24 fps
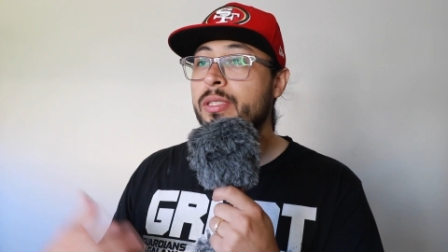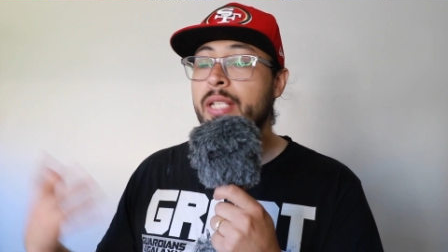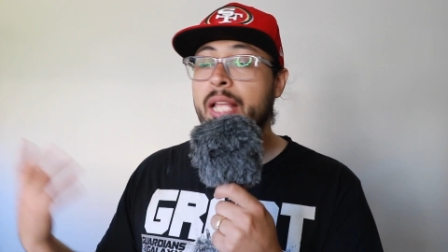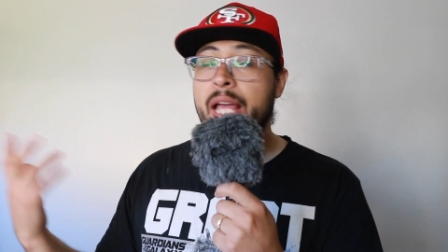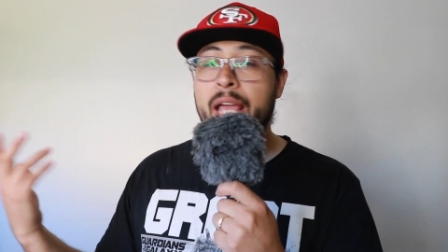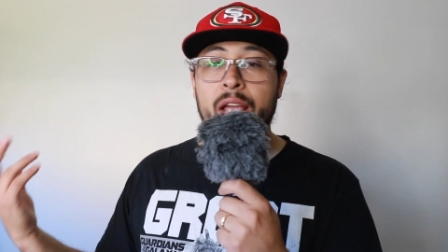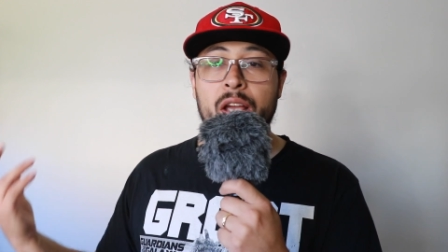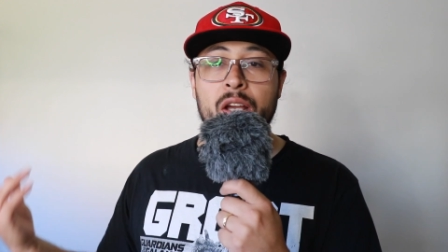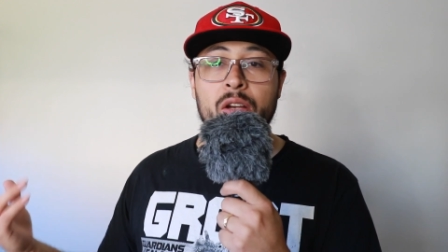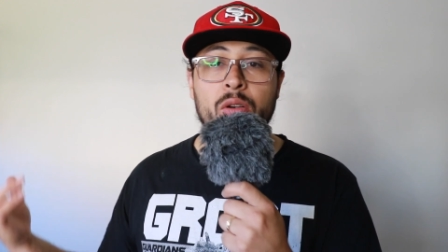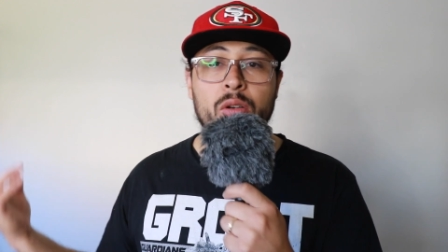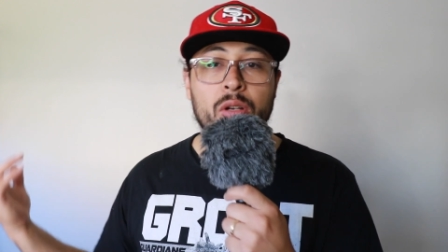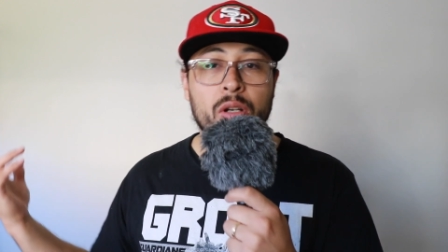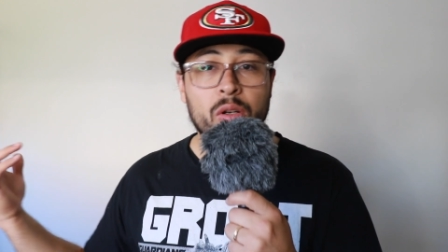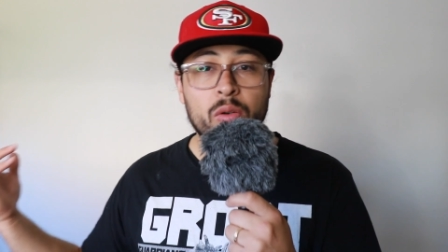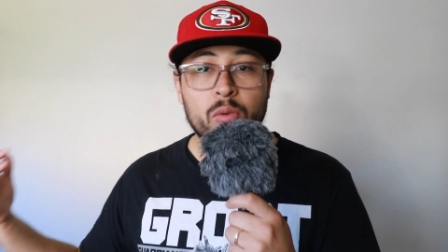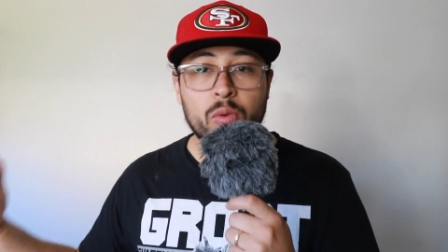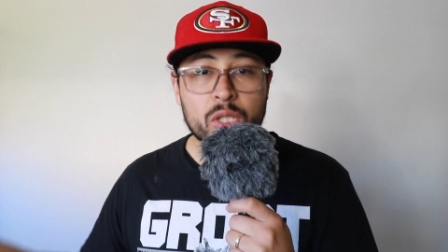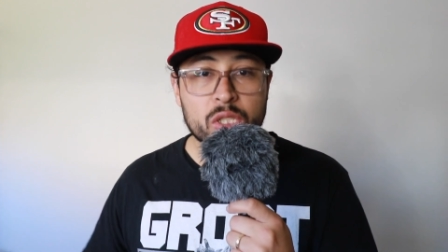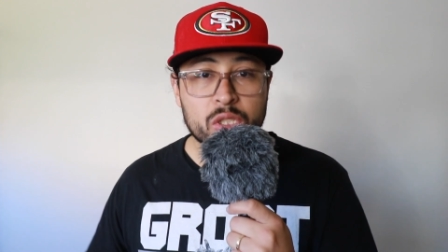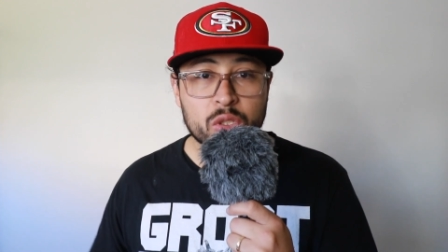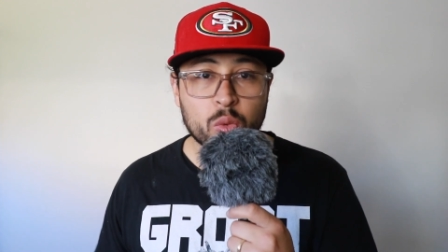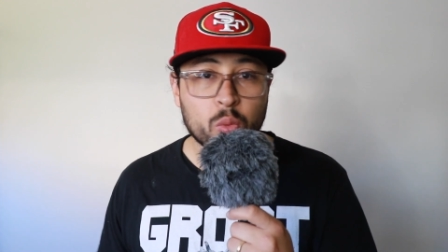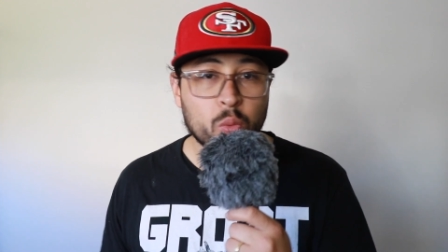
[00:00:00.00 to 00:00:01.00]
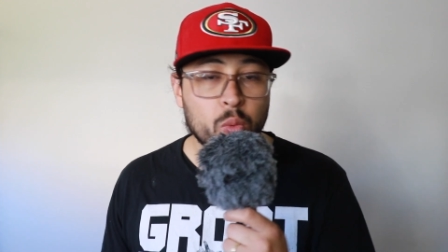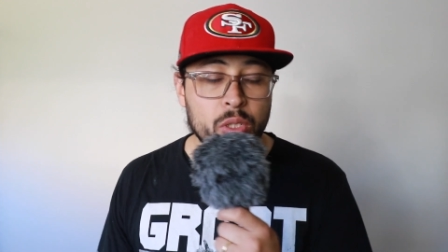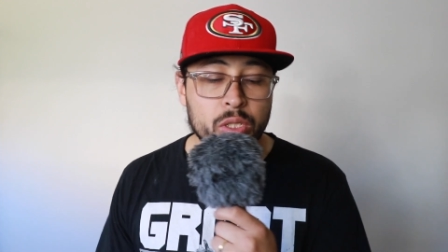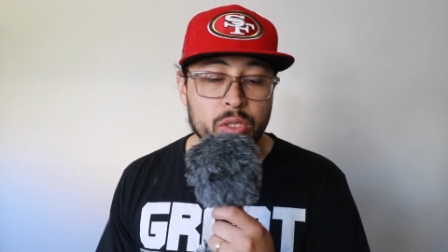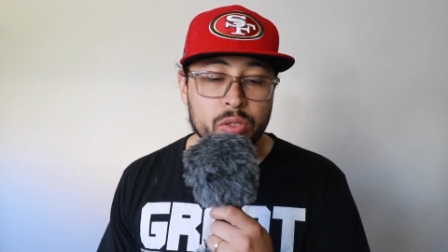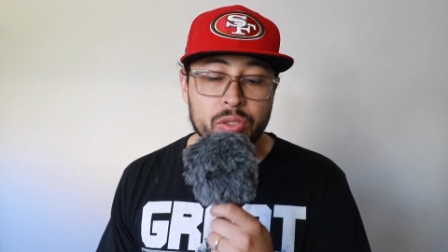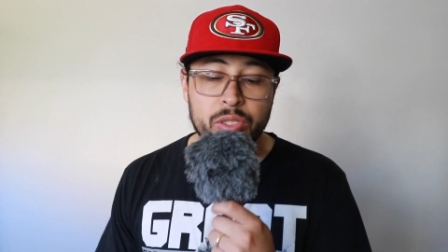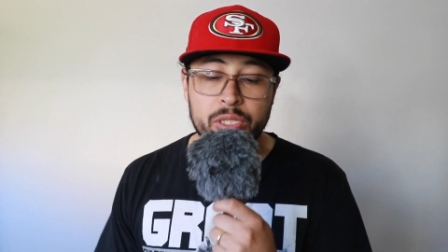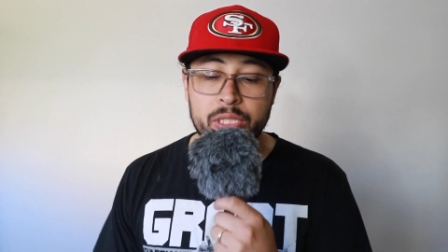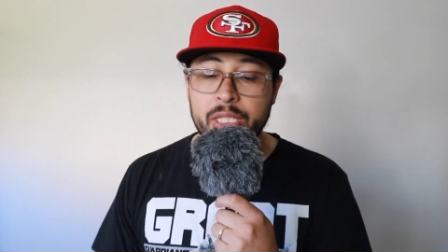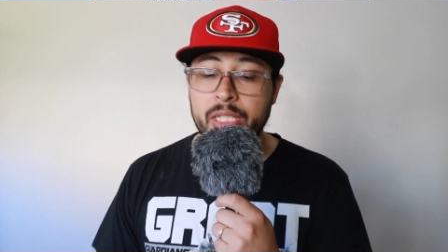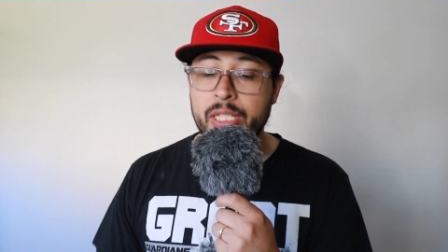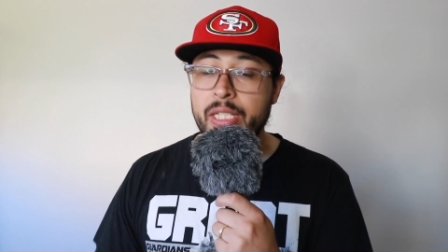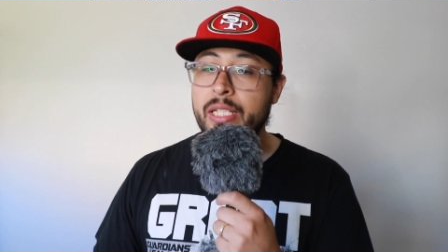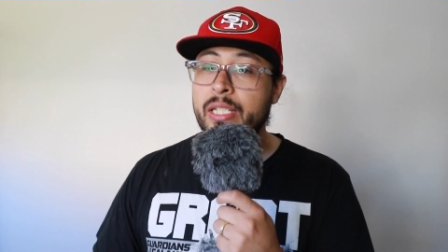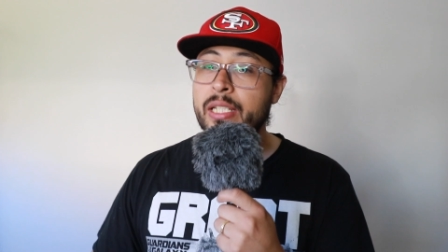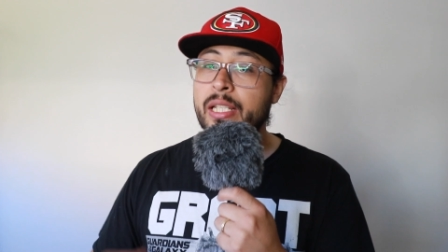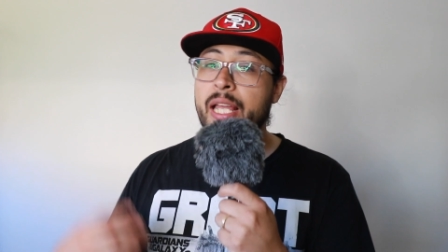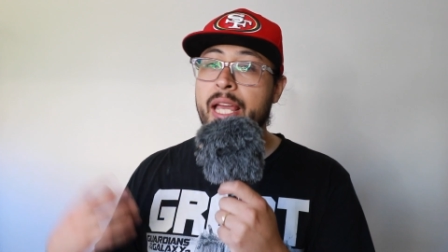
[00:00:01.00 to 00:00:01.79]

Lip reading: like Russell Wilson,